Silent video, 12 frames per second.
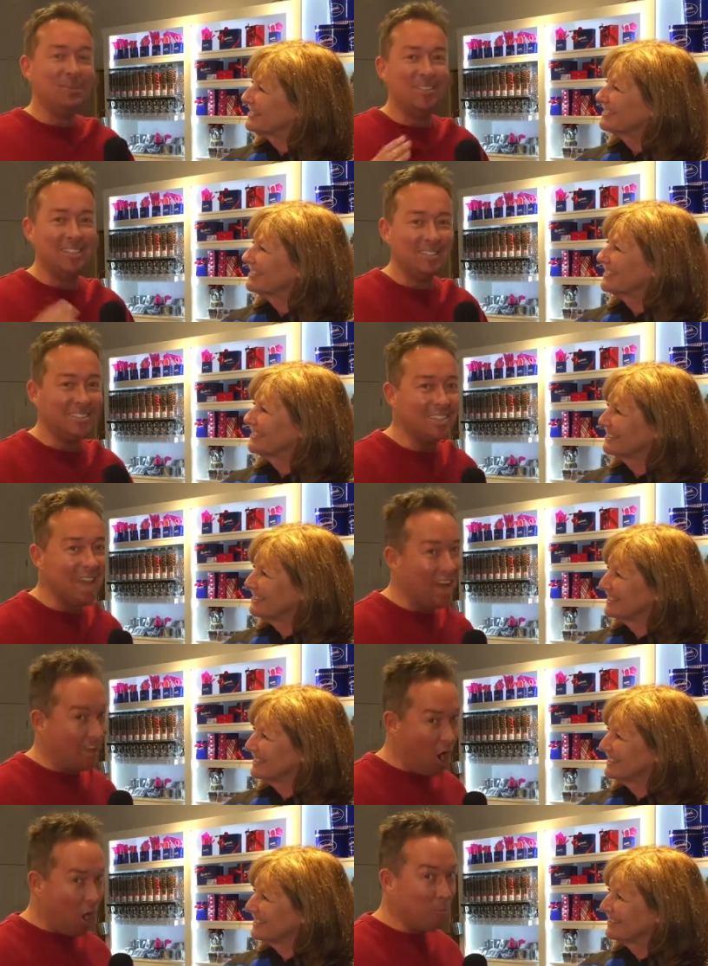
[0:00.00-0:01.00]
Speaker 1: This is
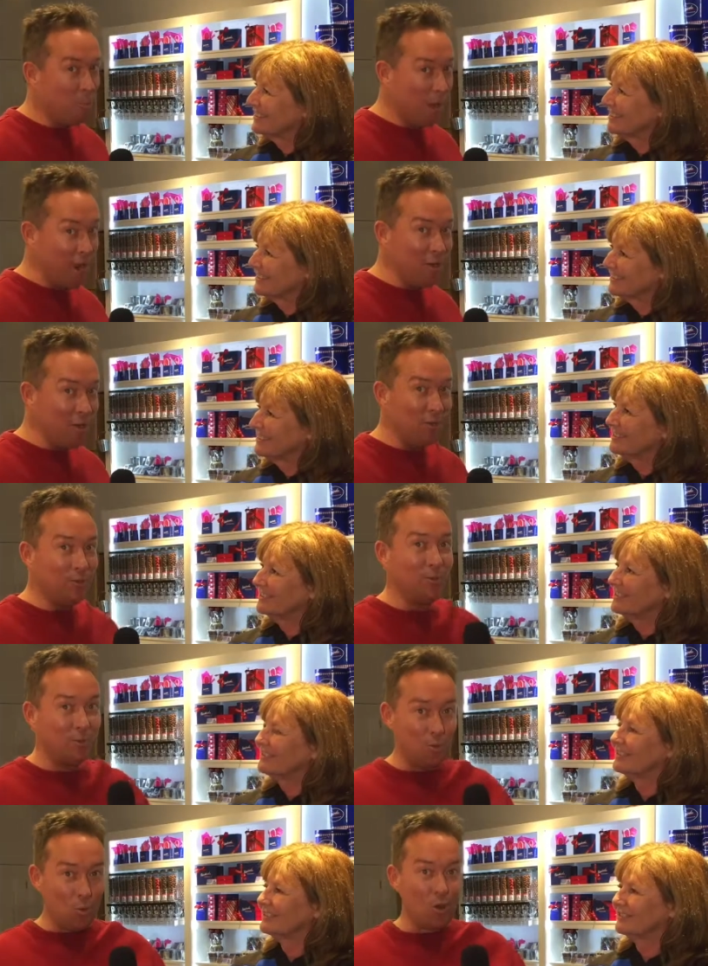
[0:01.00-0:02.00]
our brand new
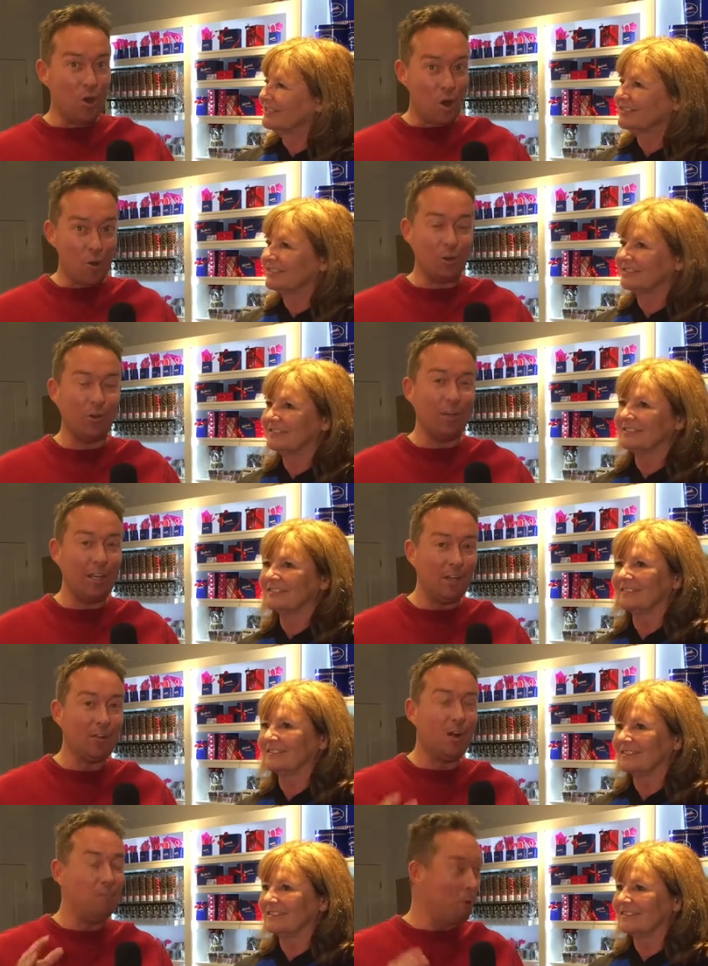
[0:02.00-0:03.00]
store owner
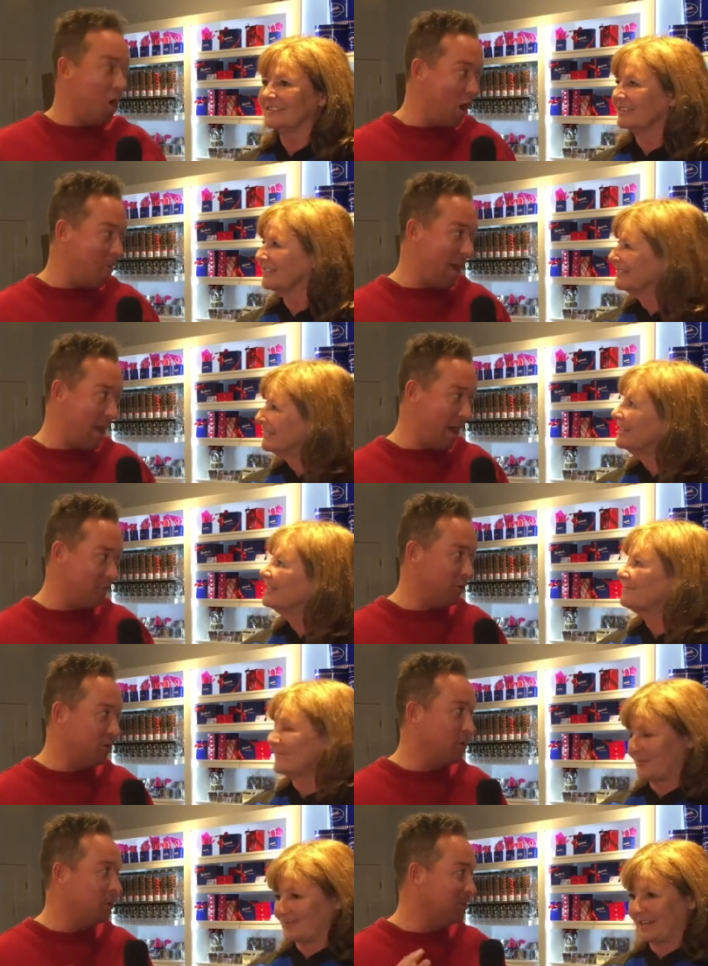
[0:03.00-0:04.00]
here on Palm
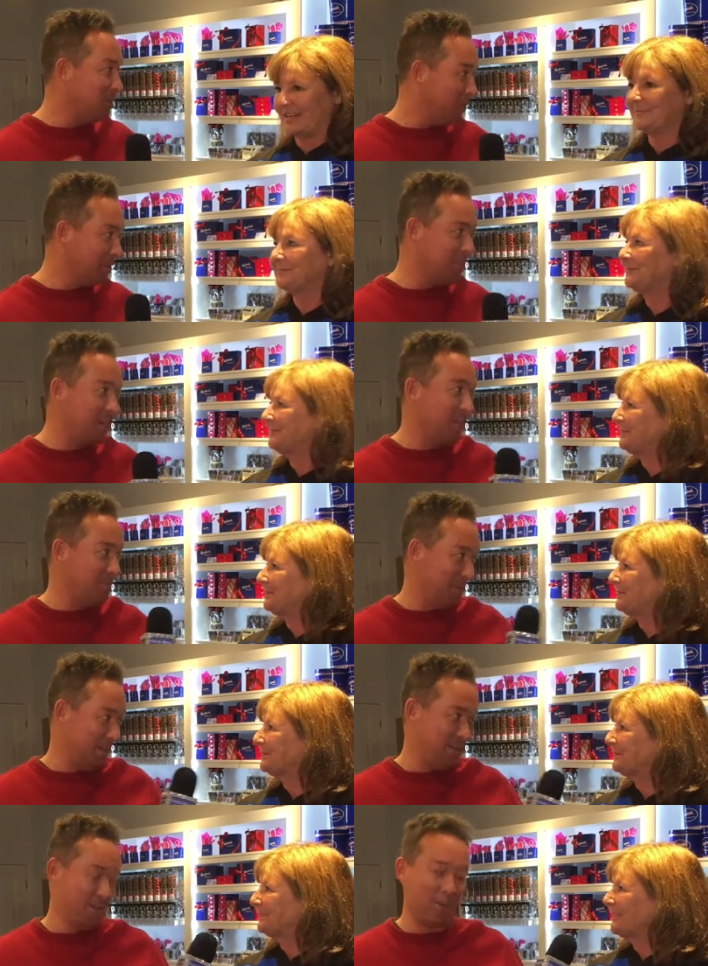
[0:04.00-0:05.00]
Avenue. So excited to
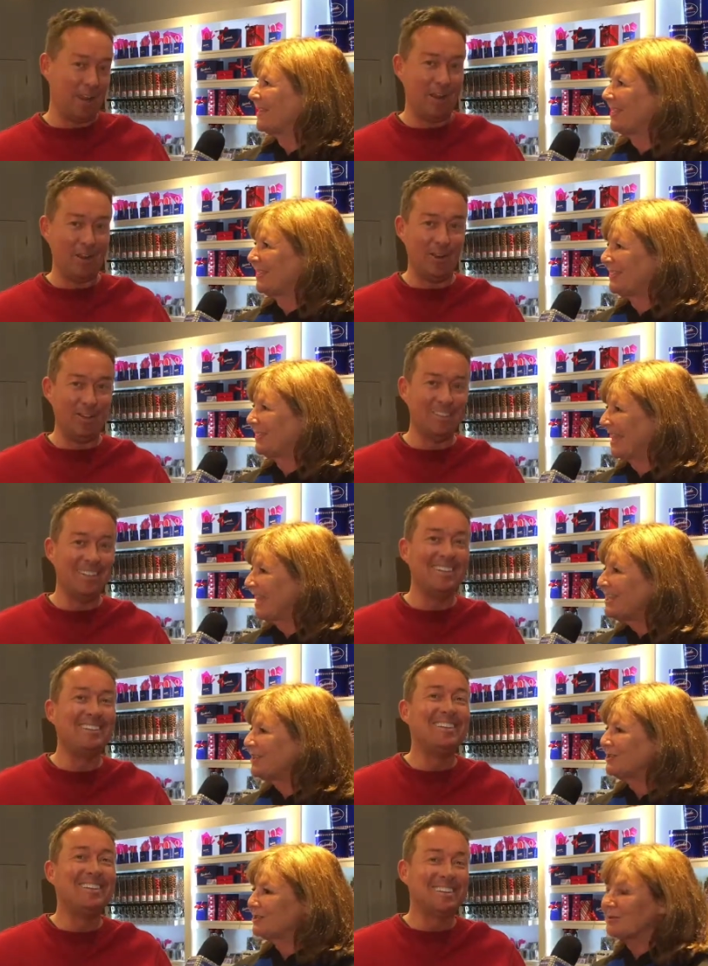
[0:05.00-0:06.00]
be here, Karen.
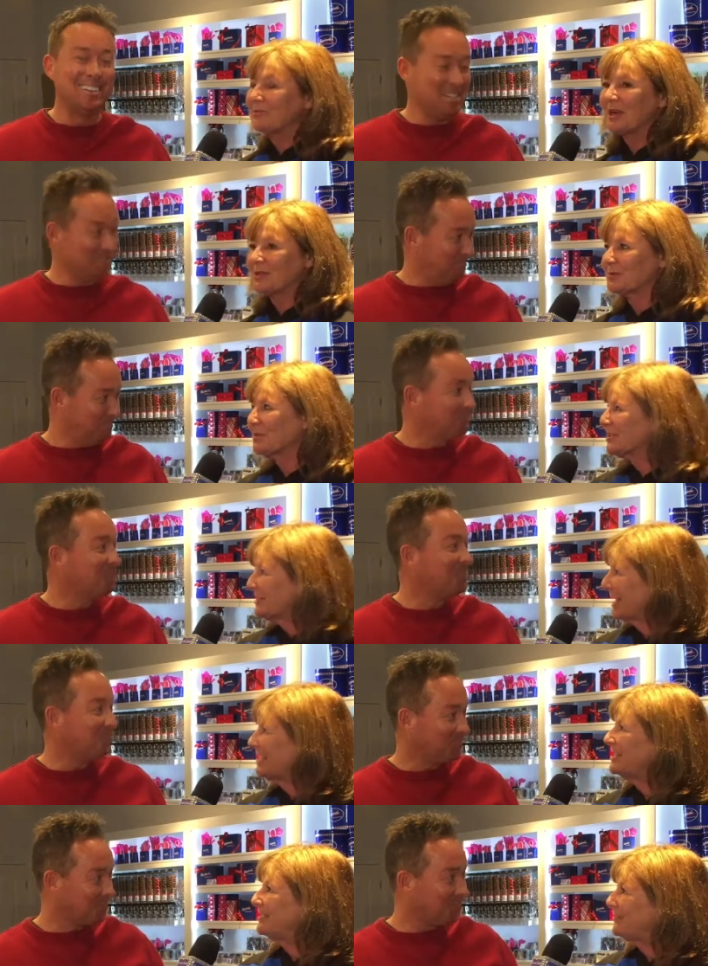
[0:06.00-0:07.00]
Speaker 2: Thank you so much. We're
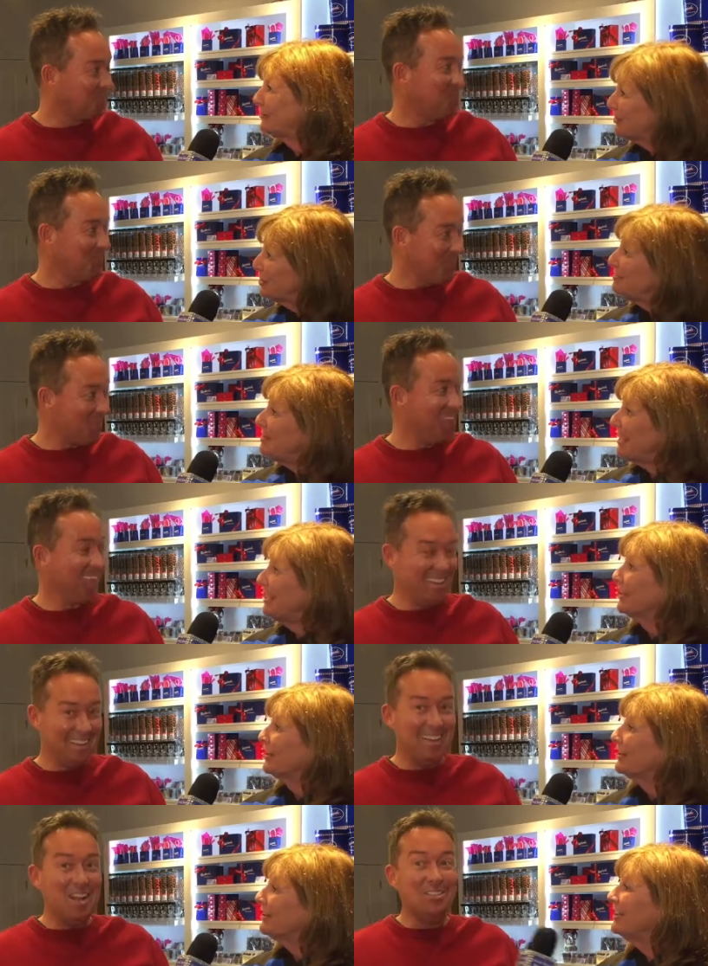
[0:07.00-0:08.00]
excited for you to be
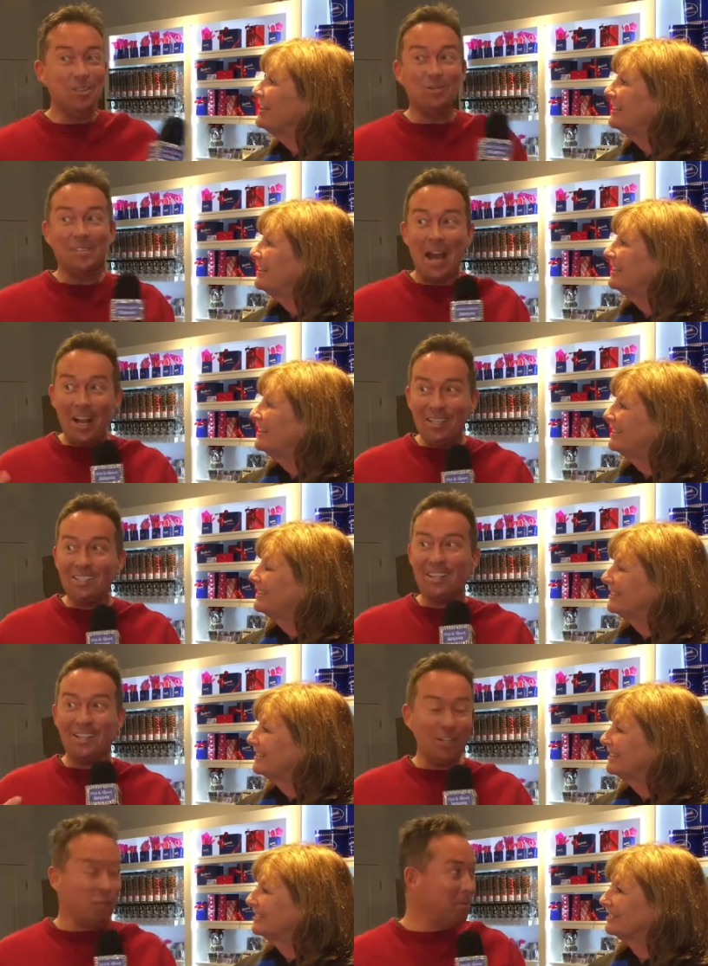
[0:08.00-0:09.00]
here.
Speaker 1: So tell us
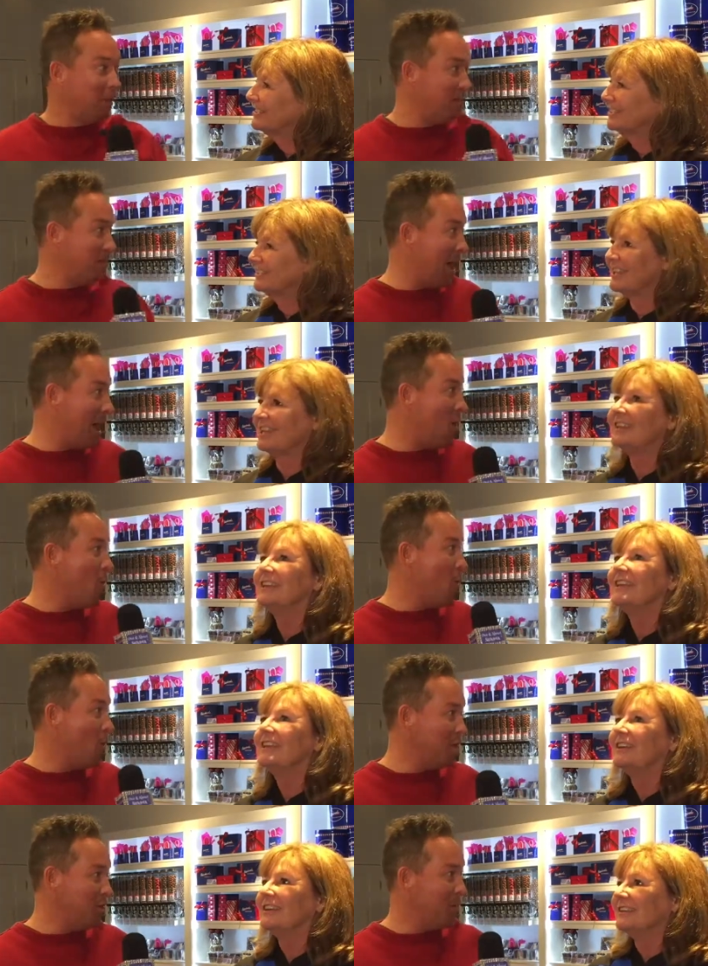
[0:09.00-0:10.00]
a little bit about
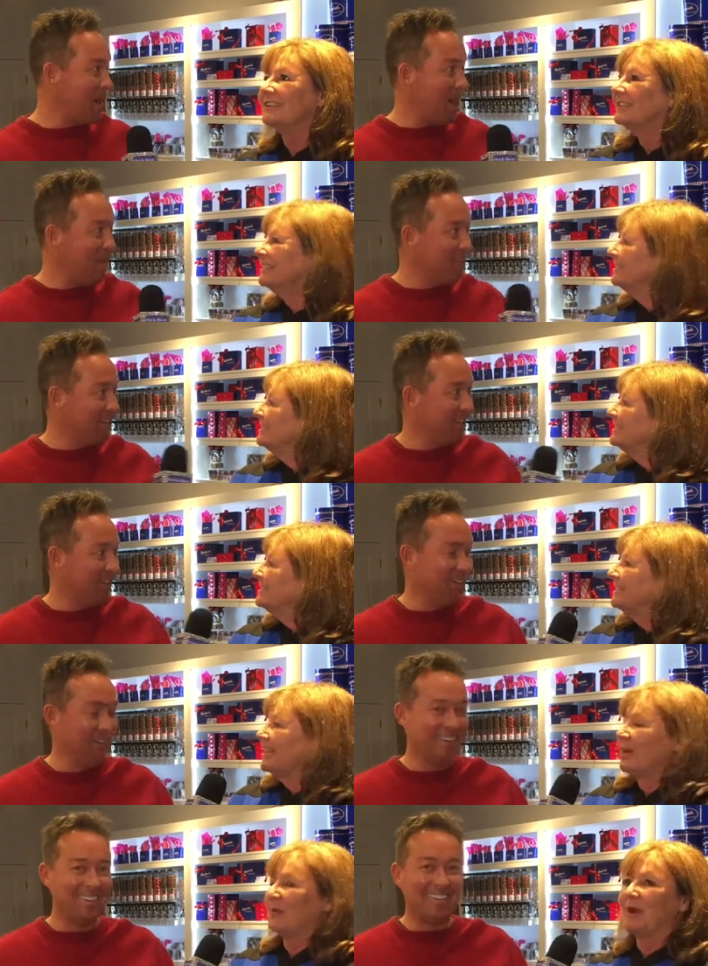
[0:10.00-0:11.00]
what you have in
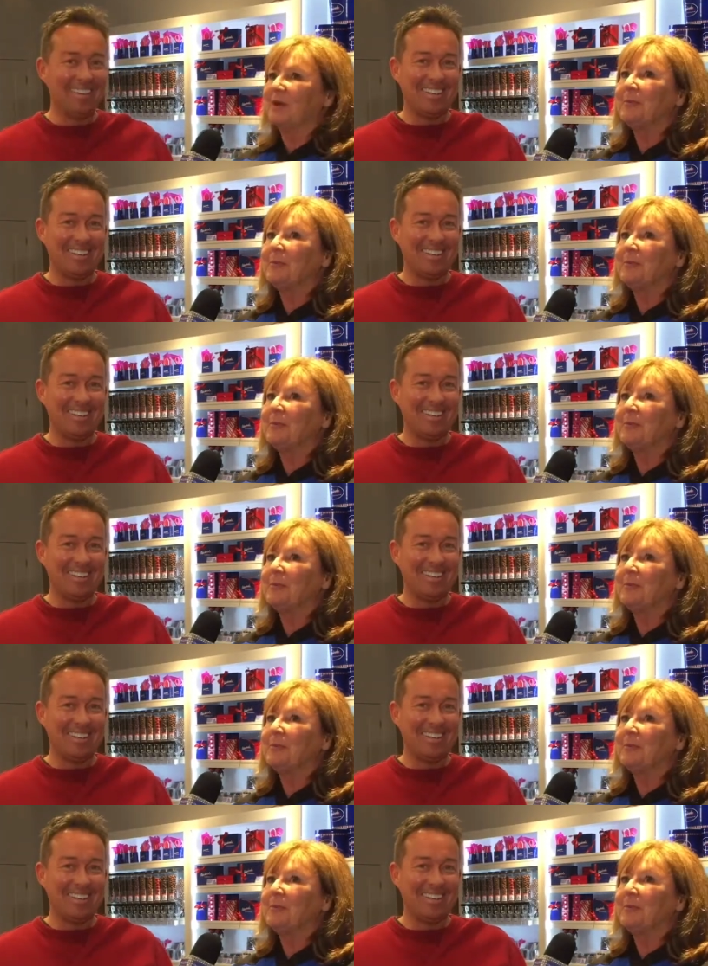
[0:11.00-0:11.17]
here.
Speaker 2: Well,